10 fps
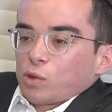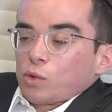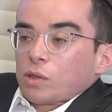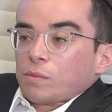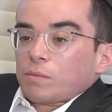
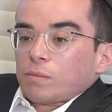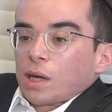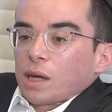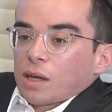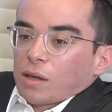truth is,
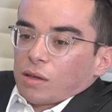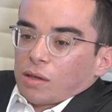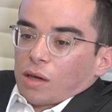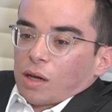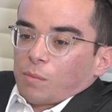
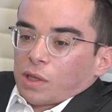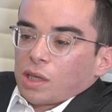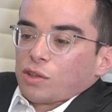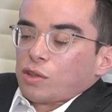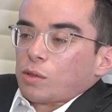my
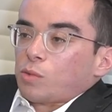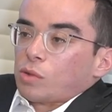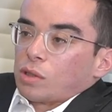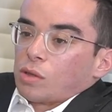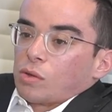connection to
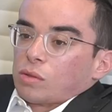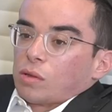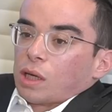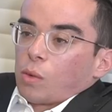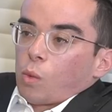music goes
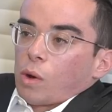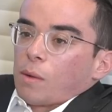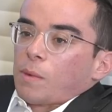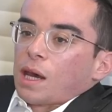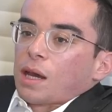like
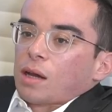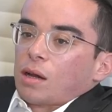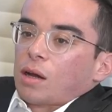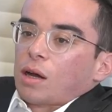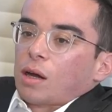way back.
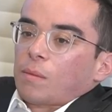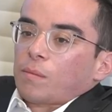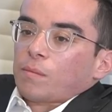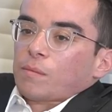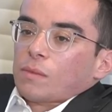
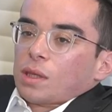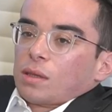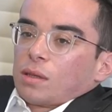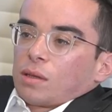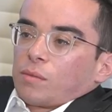Not
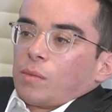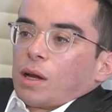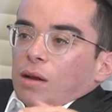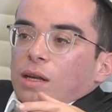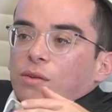
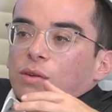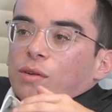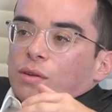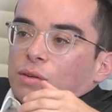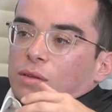like
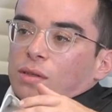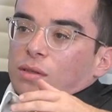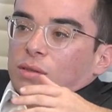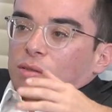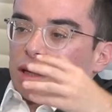earlier,
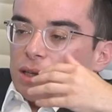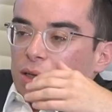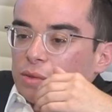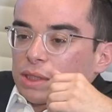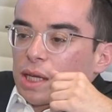and
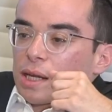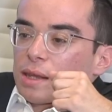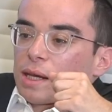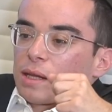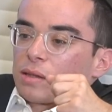I was
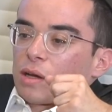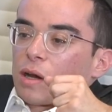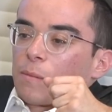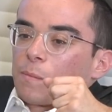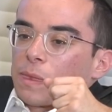saying that
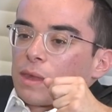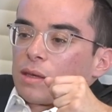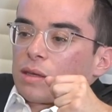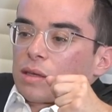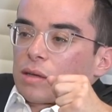
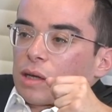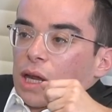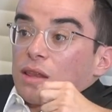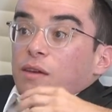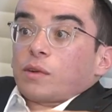like
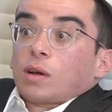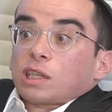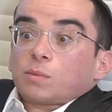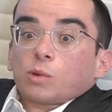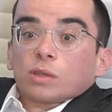I never
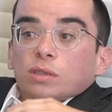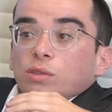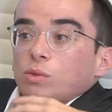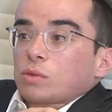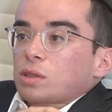liked sports in
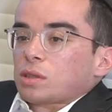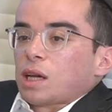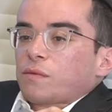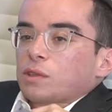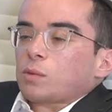school, this,
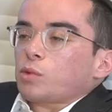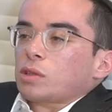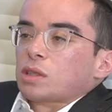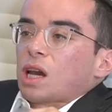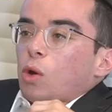that. For some
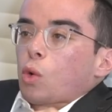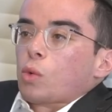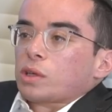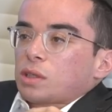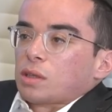reason, I
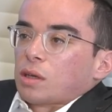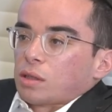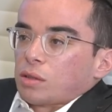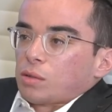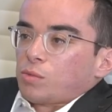always
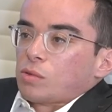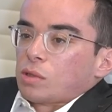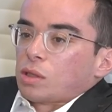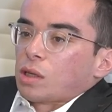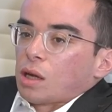connected to
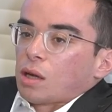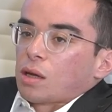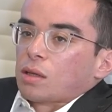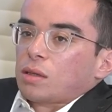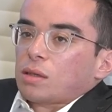music,
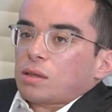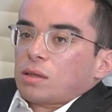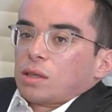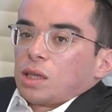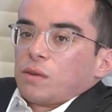and
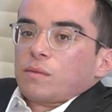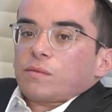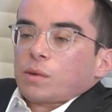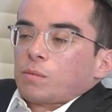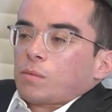
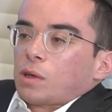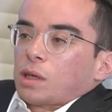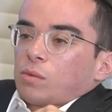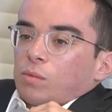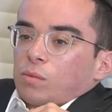even from
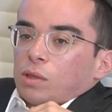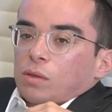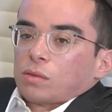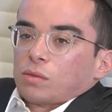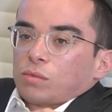like when
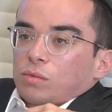I was